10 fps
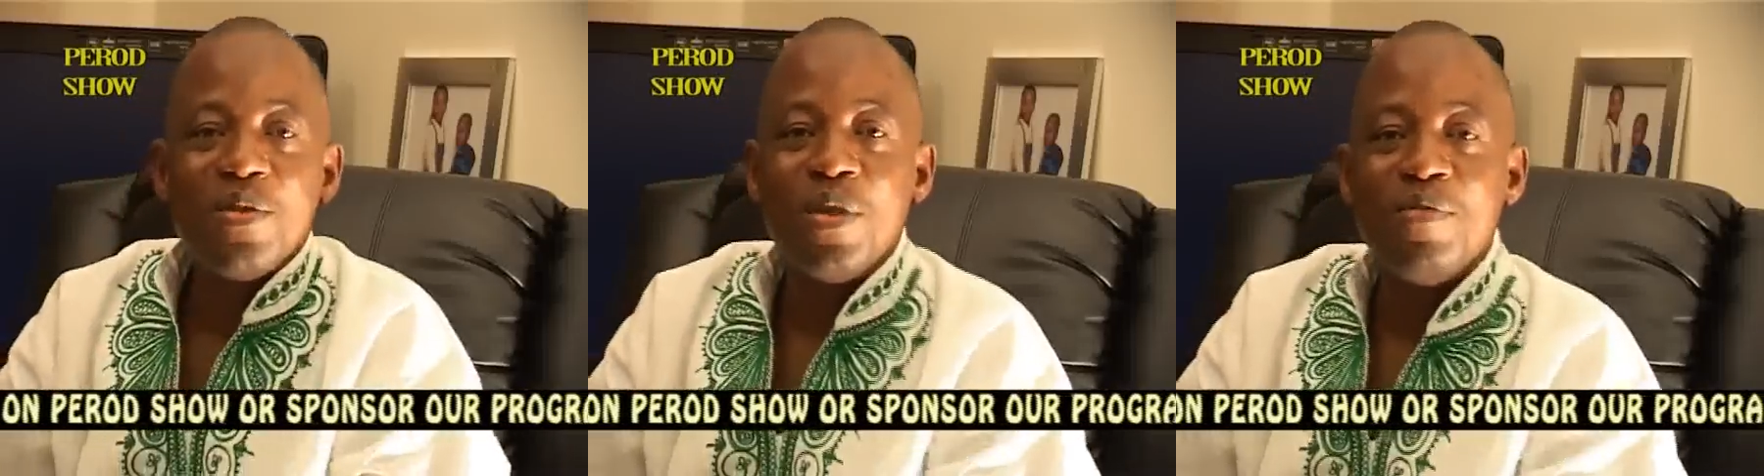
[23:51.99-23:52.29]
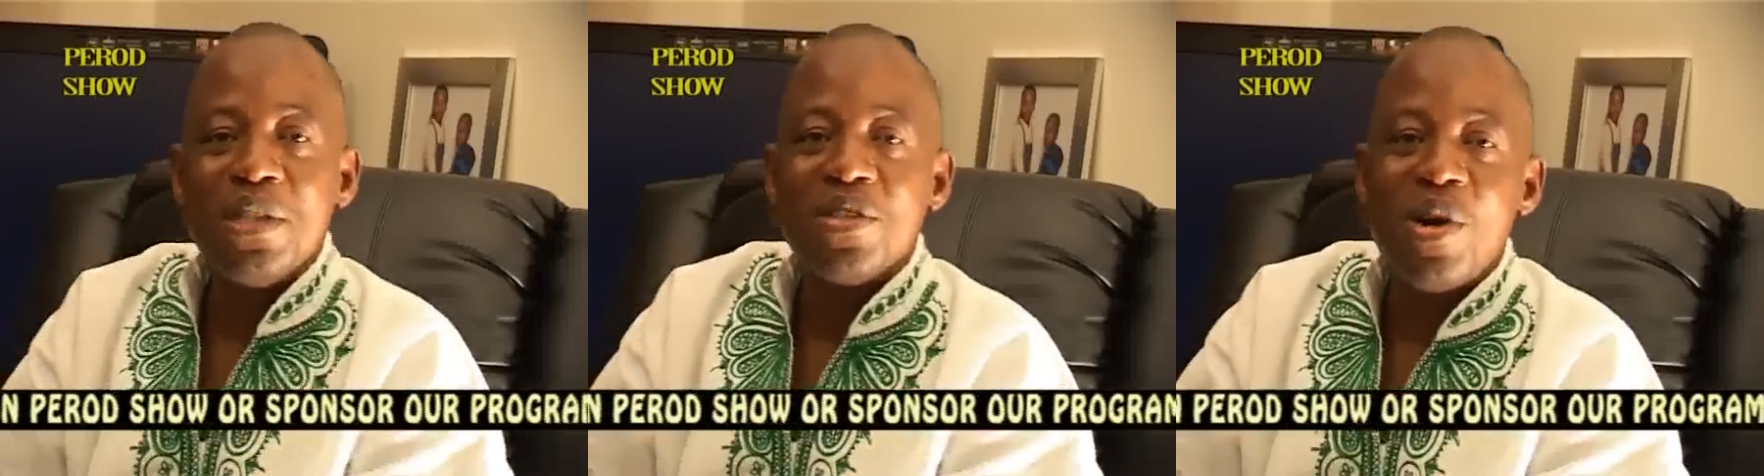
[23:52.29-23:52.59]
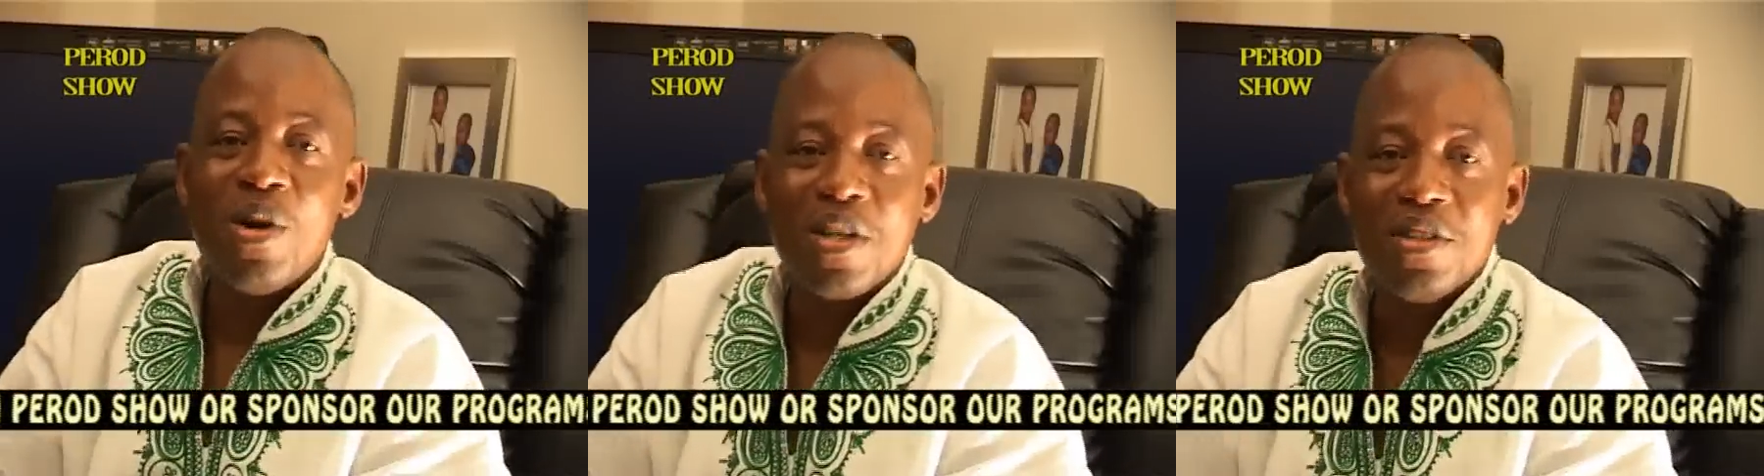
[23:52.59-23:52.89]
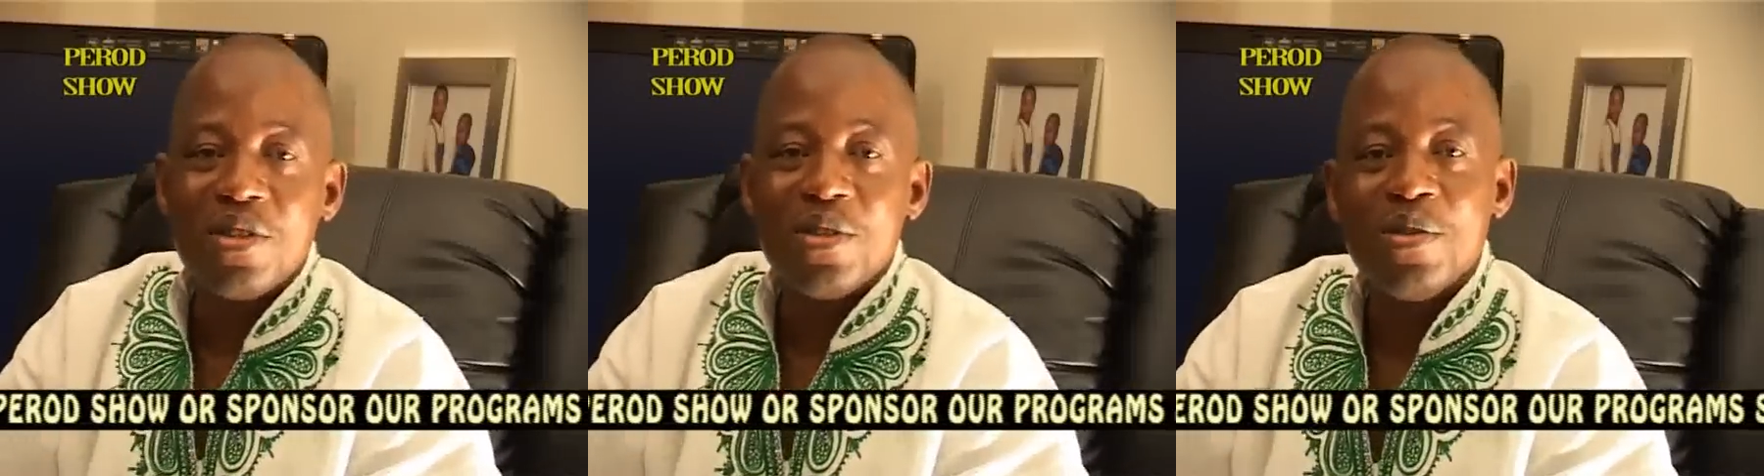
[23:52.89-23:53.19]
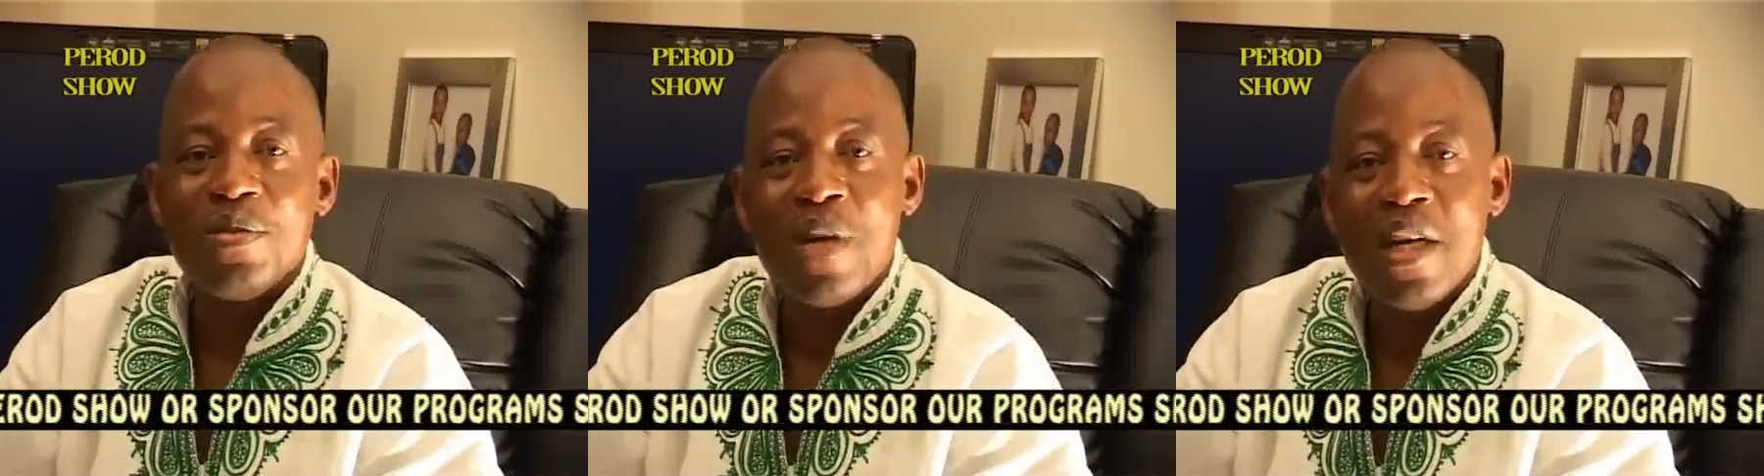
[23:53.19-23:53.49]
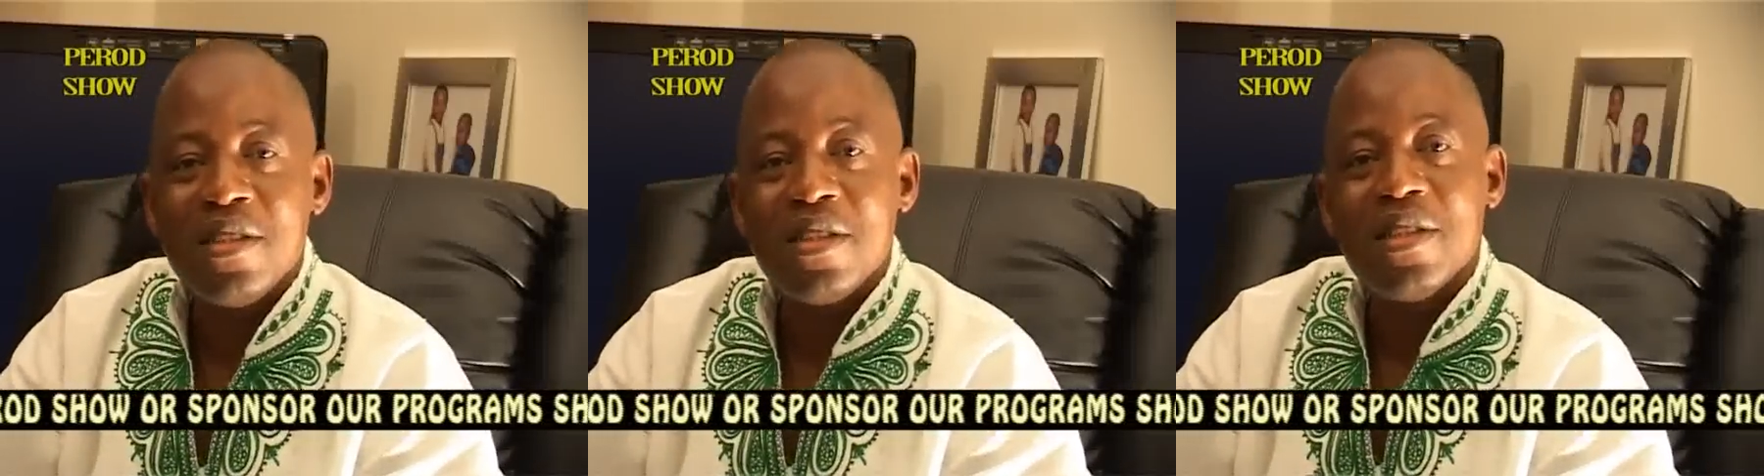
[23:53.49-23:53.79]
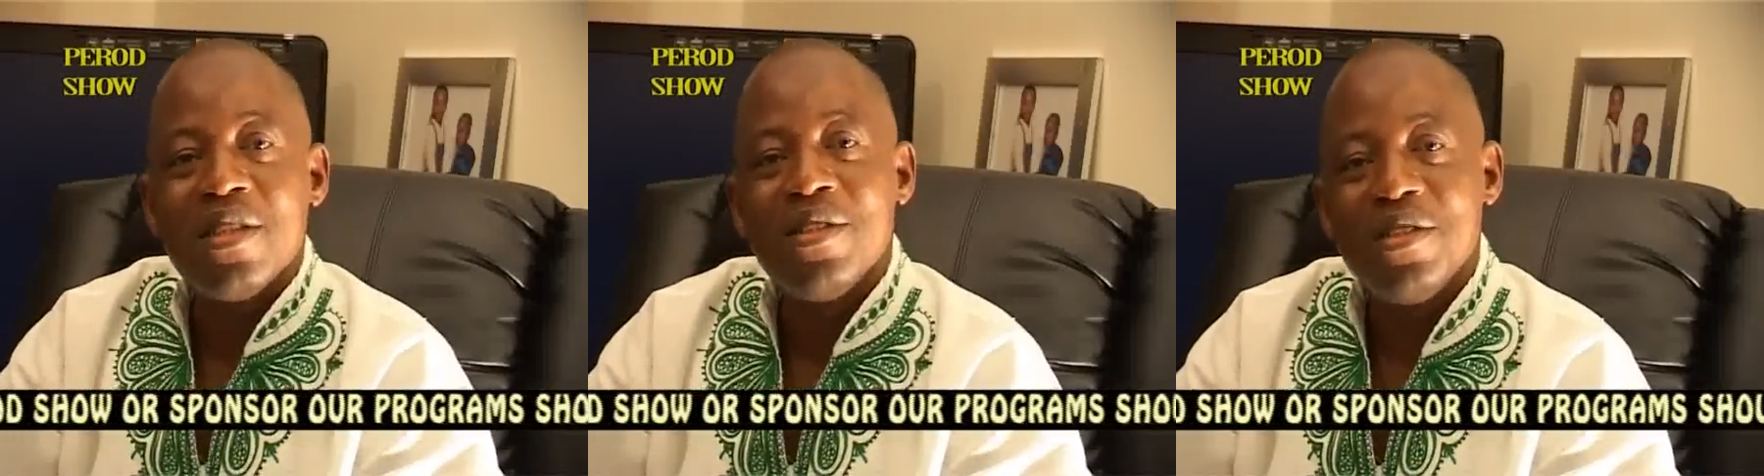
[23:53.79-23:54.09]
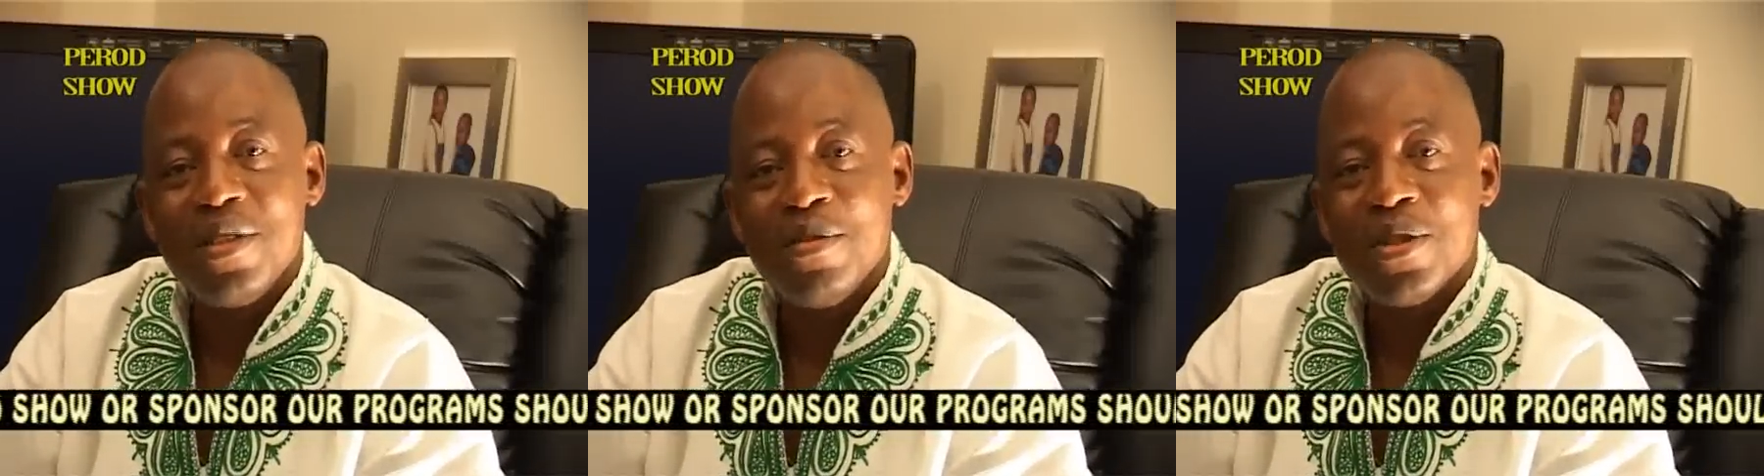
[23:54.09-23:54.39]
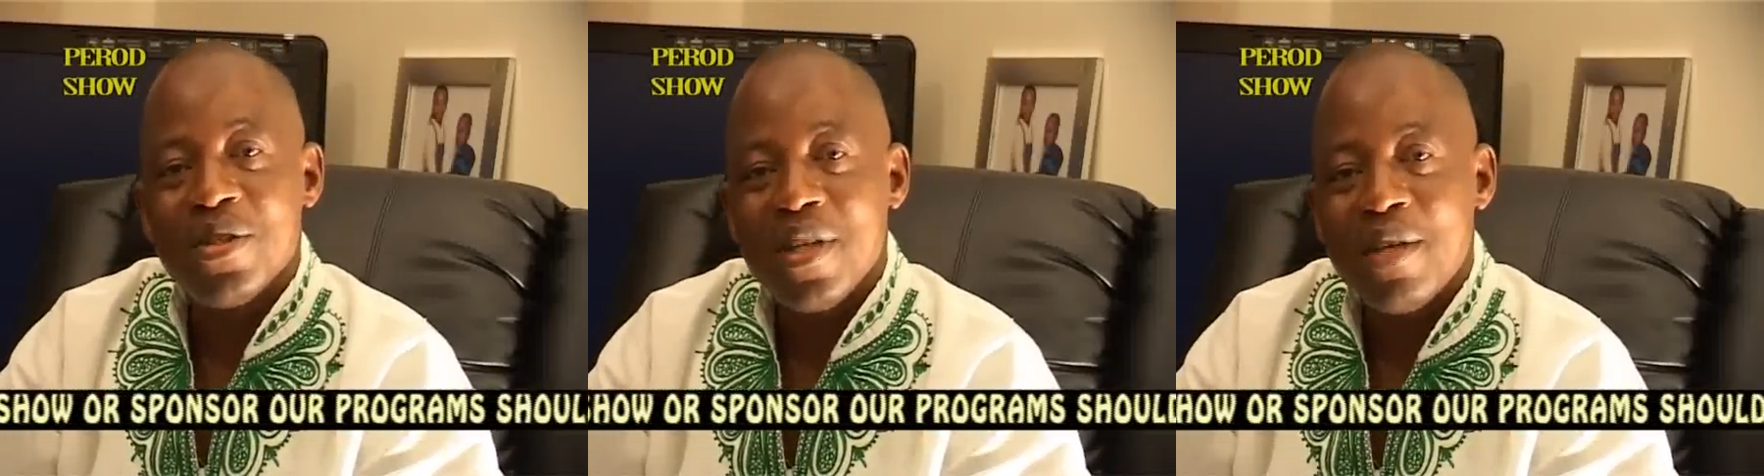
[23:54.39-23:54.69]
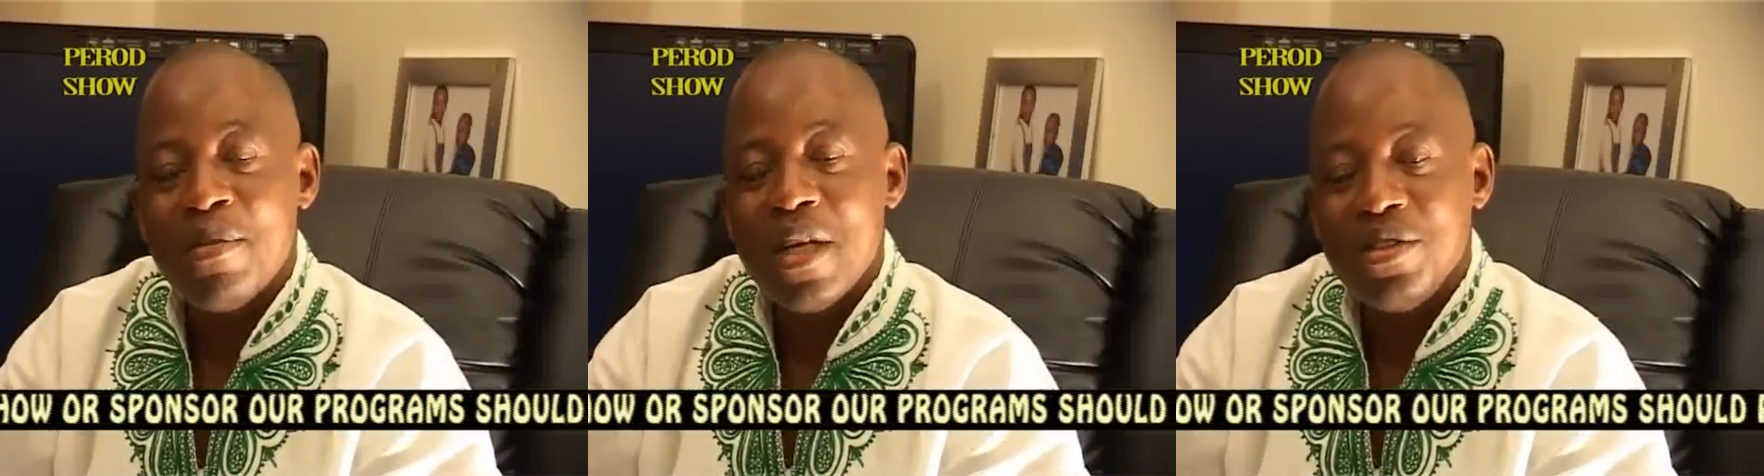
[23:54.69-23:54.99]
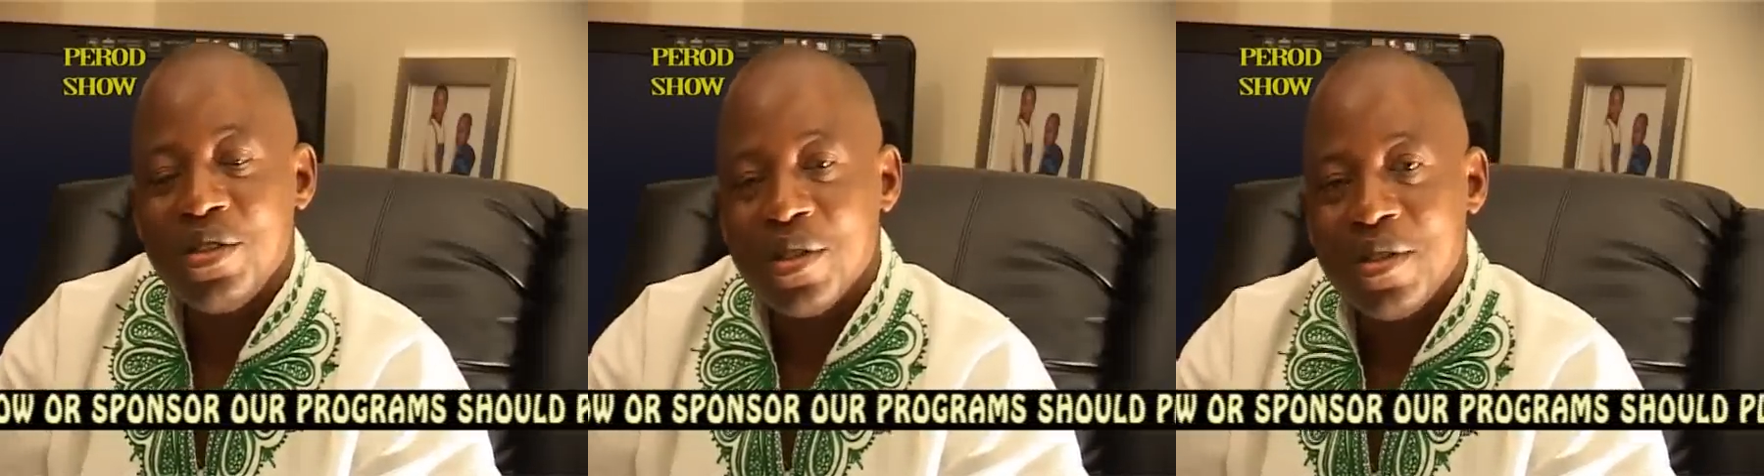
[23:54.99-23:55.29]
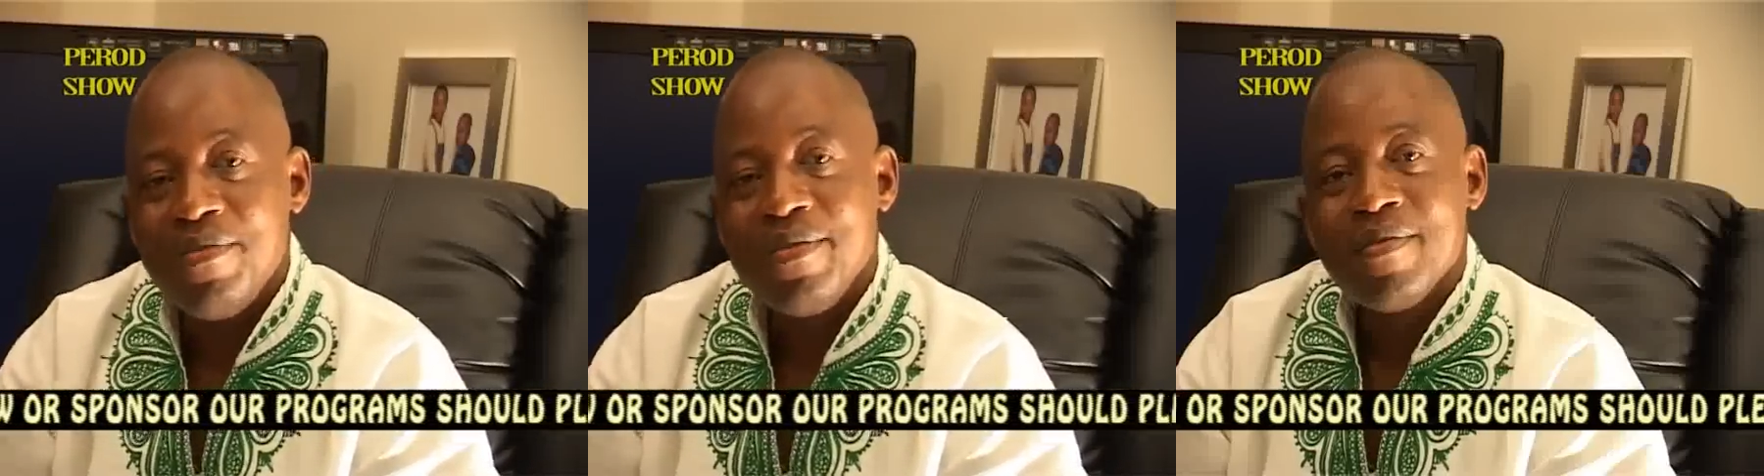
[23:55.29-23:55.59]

we've been talking to Right Honorable Tola Banjo.